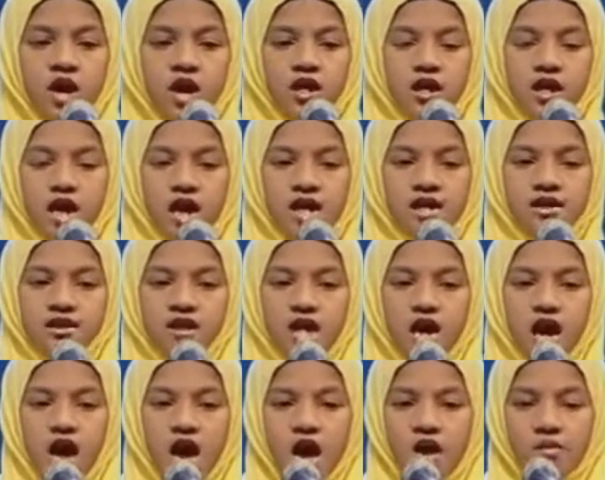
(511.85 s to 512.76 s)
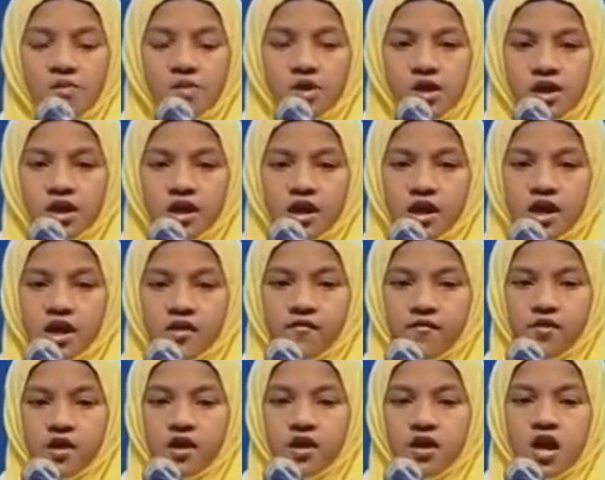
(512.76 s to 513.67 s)
yes, I believe
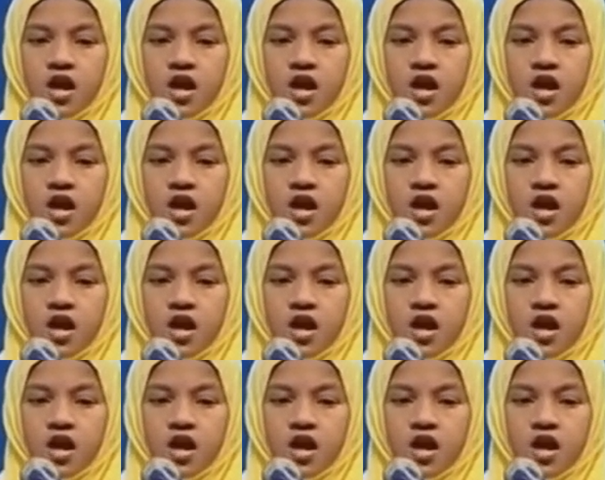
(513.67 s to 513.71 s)
in